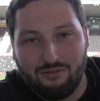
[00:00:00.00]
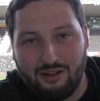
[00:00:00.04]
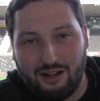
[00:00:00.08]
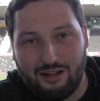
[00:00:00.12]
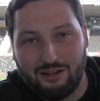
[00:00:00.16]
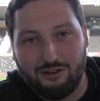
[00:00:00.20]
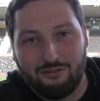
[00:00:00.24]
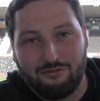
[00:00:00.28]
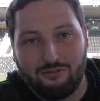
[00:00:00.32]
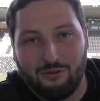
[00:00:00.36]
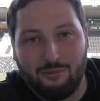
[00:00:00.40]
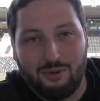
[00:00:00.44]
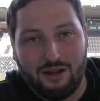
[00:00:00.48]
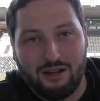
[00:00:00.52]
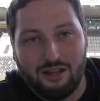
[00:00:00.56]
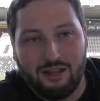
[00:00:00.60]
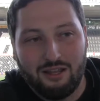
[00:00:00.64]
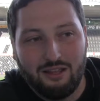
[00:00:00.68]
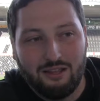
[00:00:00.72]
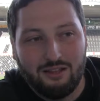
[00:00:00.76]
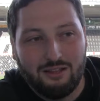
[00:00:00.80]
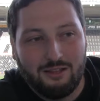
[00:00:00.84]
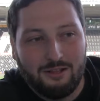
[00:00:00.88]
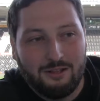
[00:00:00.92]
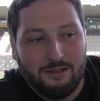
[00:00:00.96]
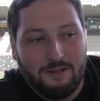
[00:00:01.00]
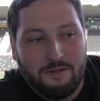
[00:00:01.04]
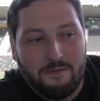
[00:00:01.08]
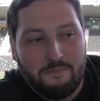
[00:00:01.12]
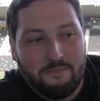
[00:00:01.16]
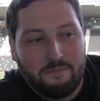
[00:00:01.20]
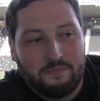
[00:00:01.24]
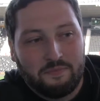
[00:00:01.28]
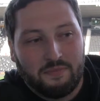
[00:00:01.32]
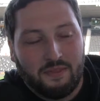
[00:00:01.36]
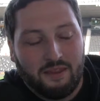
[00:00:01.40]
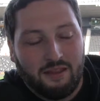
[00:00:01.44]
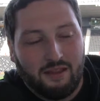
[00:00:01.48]
value for money.
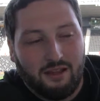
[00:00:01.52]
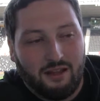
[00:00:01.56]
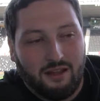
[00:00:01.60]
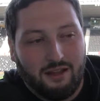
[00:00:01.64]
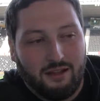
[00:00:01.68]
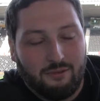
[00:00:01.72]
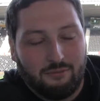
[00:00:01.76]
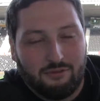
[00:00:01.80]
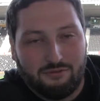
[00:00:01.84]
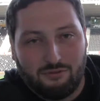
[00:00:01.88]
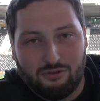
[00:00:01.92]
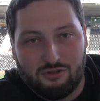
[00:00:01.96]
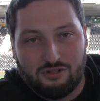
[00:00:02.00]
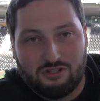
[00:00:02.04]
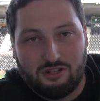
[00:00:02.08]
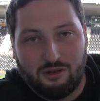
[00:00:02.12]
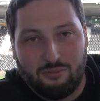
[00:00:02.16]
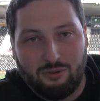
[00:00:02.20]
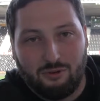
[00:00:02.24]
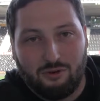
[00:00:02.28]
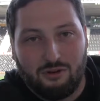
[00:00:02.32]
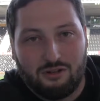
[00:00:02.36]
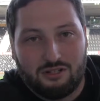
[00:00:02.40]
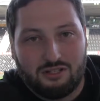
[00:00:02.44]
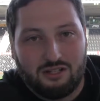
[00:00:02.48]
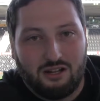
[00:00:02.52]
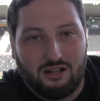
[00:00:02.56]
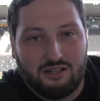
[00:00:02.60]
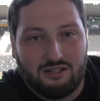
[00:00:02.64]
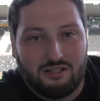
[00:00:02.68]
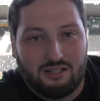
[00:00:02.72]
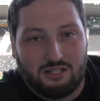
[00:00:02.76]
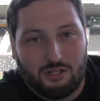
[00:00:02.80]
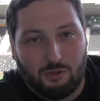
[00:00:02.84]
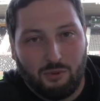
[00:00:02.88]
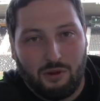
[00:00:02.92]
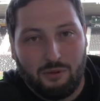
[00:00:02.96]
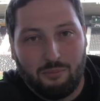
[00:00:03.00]
We've also bought a
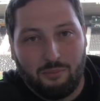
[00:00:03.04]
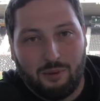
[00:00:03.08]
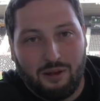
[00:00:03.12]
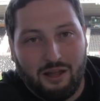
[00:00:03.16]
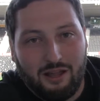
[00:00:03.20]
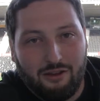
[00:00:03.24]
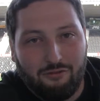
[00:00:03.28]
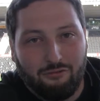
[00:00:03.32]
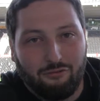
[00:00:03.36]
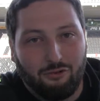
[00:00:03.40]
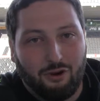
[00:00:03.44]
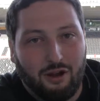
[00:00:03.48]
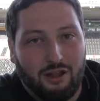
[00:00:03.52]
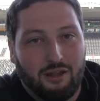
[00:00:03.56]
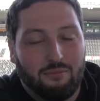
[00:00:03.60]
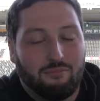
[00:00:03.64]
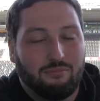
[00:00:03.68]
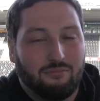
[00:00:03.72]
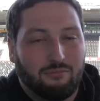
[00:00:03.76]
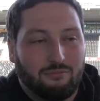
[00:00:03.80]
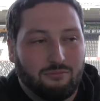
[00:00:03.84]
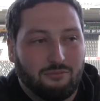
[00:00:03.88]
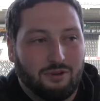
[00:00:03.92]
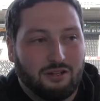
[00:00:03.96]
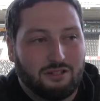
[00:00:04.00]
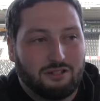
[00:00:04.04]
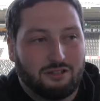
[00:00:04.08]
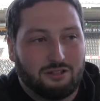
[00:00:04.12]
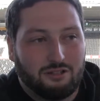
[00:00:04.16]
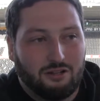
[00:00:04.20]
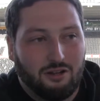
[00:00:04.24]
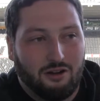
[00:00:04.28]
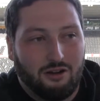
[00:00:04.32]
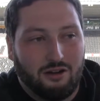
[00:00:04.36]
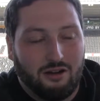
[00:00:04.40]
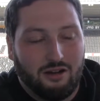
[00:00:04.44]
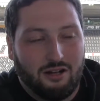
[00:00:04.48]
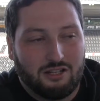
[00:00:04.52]
SISIS twin play frame, which has
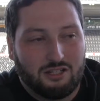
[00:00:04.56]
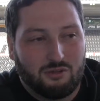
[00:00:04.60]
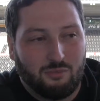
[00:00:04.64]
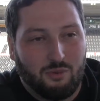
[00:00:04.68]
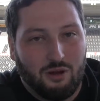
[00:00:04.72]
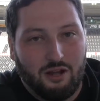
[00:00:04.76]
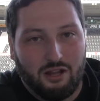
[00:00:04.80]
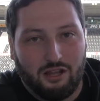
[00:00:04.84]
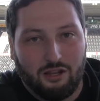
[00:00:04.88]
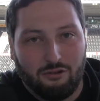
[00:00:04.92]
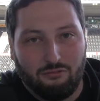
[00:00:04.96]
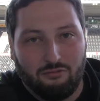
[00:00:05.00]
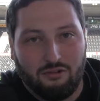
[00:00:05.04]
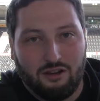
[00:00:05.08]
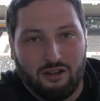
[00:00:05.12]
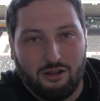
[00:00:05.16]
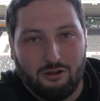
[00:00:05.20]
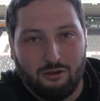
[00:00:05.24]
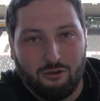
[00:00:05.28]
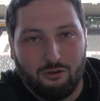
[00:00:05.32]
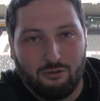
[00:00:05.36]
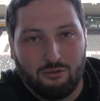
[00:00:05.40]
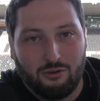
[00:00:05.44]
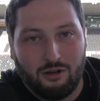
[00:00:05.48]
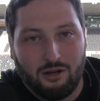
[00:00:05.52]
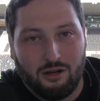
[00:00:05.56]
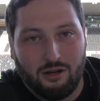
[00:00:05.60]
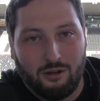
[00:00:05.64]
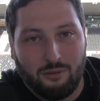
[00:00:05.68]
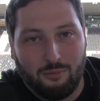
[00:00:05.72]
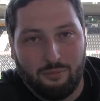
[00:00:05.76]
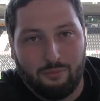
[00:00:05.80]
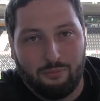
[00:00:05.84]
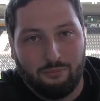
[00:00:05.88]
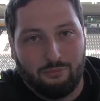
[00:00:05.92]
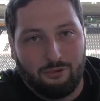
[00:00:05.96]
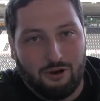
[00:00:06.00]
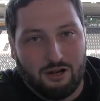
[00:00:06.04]
got a spiker reel, a
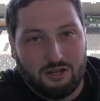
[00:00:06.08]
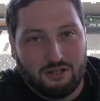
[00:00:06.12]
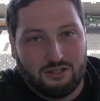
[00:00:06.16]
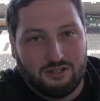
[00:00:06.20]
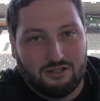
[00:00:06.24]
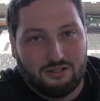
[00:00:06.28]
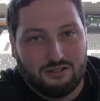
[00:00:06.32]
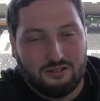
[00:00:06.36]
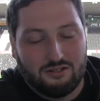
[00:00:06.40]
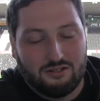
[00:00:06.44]
brush